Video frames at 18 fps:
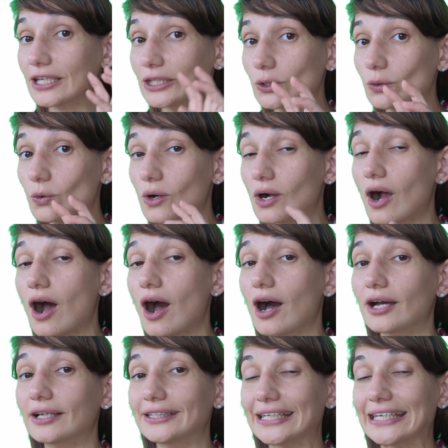cue
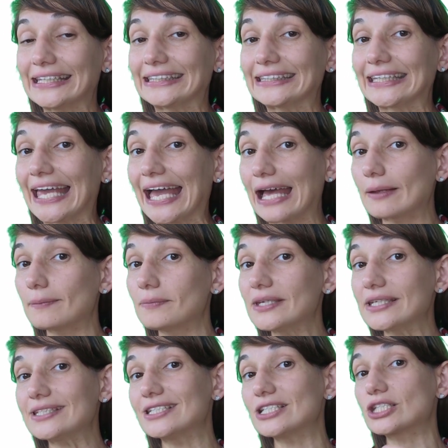card. It
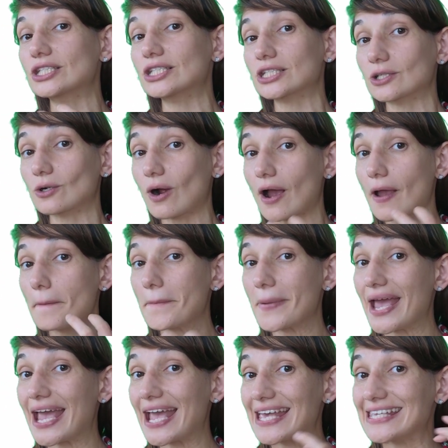can be
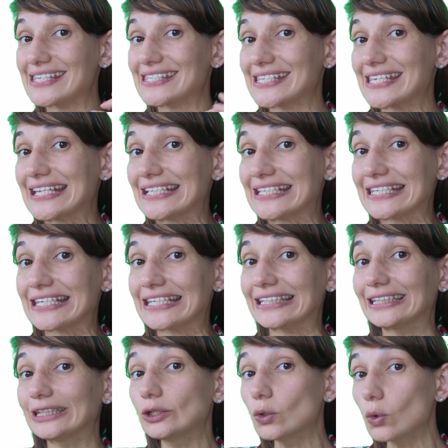describe a
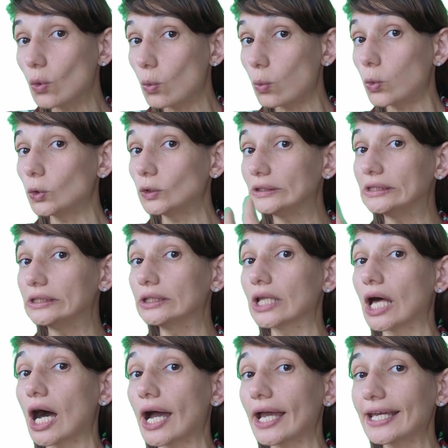city you would
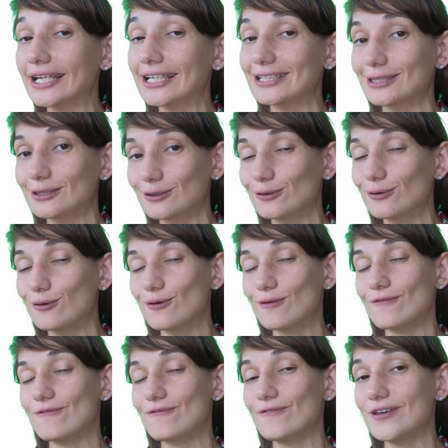like
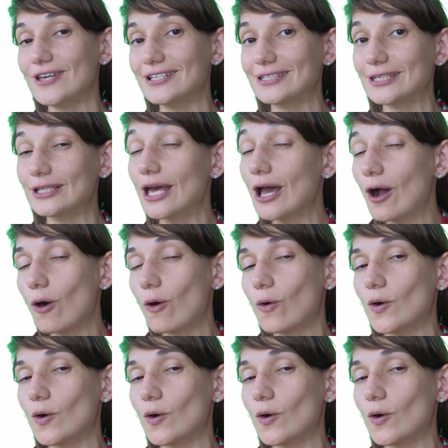to visit,